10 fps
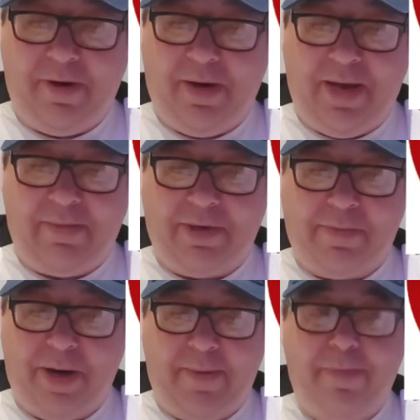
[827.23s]
Games
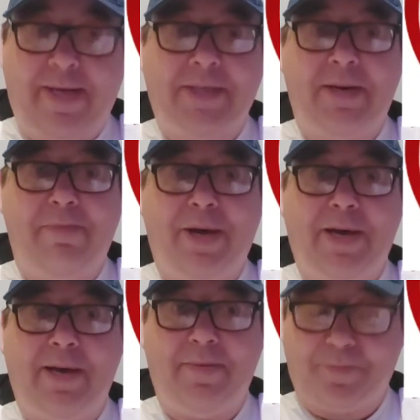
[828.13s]
have been passing him
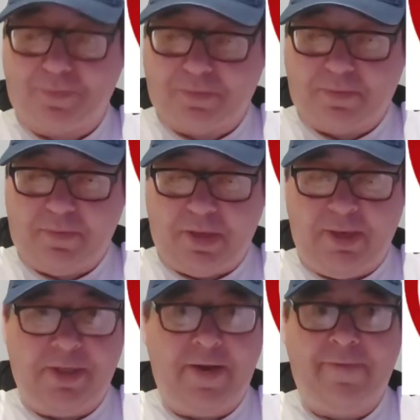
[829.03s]
by,
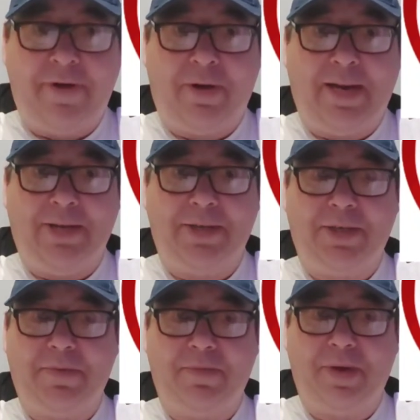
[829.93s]
except for the
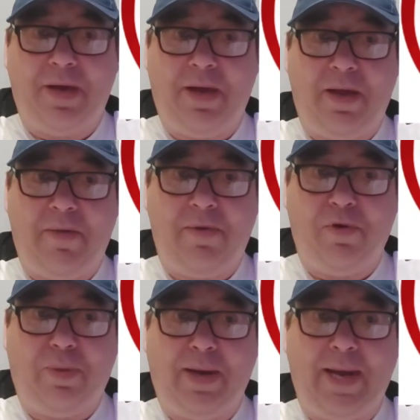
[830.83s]
last
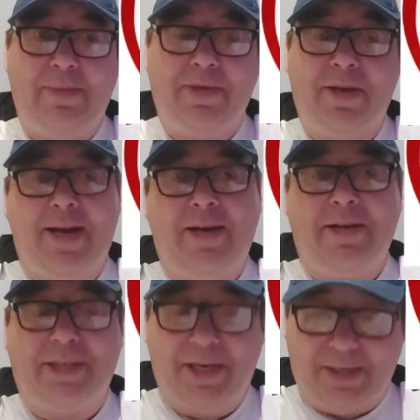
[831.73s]
couple of games at end
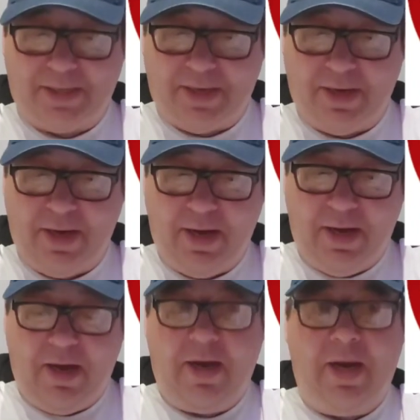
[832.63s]
of season.
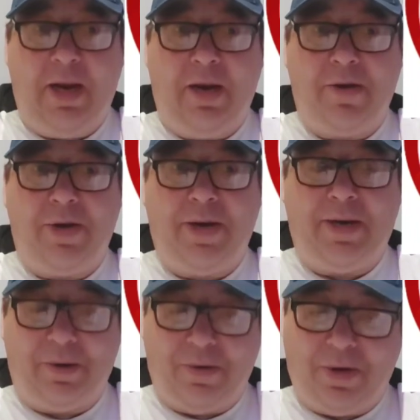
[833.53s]
He
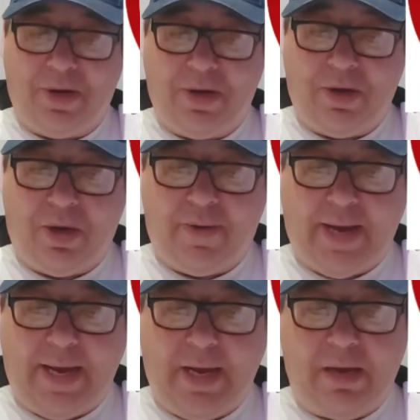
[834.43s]
did look all
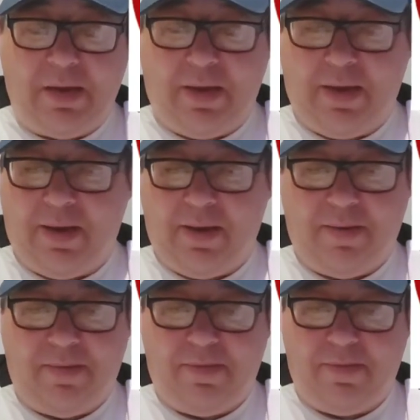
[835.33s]
right.
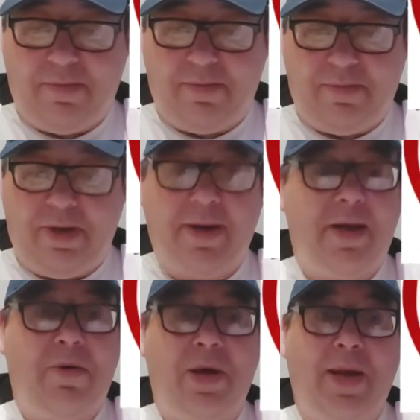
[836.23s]
But
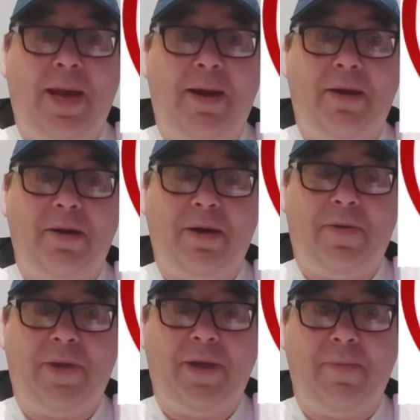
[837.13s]
now, again, I
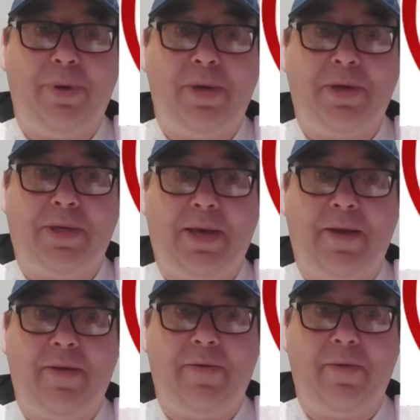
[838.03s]
think
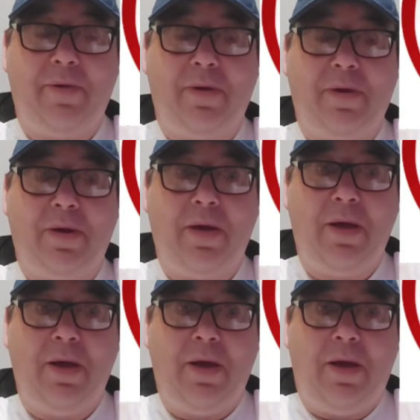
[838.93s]
personally,
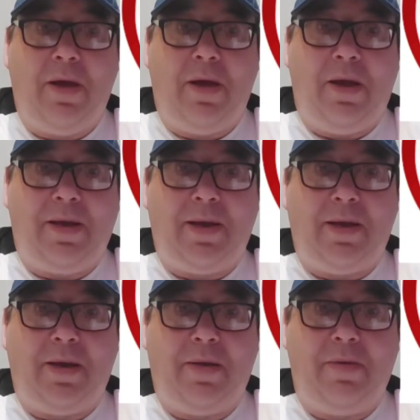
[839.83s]
he's had
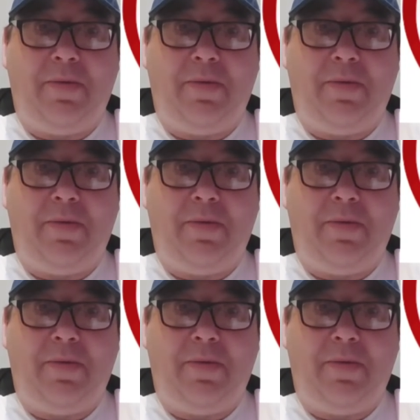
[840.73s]
a